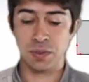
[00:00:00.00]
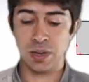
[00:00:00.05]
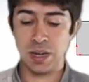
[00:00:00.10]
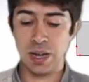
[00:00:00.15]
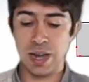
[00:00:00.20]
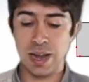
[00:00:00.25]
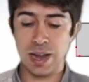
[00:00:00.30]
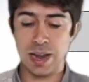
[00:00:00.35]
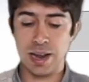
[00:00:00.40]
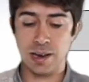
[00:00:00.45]

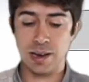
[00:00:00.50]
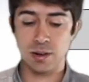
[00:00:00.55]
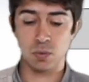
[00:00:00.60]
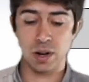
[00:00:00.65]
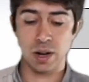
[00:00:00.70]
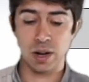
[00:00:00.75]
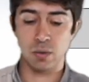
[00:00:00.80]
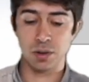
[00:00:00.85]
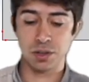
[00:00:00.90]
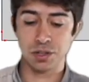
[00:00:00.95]
And what
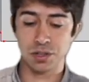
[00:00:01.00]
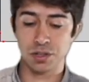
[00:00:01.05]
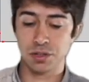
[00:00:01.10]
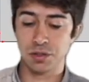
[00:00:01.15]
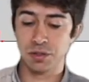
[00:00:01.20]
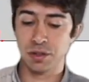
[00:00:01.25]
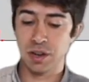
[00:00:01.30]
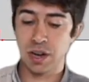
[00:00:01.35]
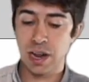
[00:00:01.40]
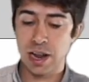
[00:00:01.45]
I want to do
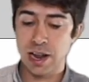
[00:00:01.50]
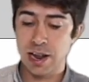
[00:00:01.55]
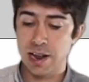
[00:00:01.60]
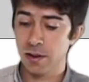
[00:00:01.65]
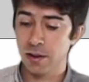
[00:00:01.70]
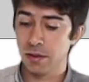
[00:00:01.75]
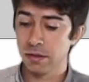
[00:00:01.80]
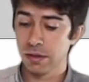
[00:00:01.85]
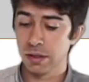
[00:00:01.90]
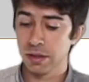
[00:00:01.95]

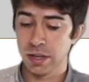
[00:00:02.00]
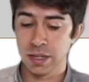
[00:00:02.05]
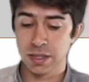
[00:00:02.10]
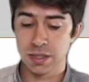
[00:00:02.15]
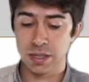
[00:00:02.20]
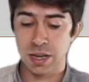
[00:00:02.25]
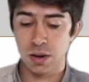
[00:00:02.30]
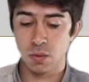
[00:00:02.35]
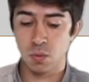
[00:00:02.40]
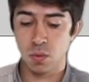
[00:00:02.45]
now is
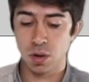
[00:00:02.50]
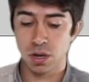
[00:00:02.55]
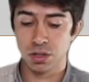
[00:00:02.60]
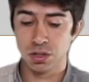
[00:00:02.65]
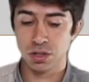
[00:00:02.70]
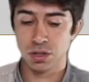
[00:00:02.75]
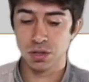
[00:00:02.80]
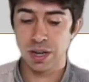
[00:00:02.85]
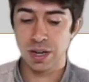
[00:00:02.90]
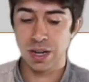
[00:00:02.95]
I want
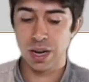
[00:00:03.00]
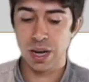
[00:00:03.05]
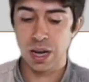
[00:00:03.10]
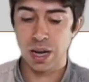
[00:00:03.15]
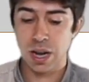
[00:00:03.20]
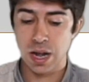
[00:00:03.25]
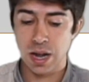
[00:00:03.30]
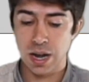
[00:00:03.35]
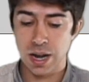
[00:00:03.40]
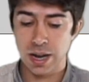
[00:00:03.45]
to
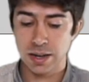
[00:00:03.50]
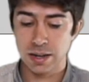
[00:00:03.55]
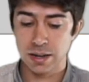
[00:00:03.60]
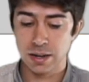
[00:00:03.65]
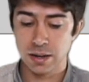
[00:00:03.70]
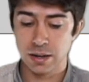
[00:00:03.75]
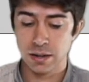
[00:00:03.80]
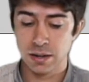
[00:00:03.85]
align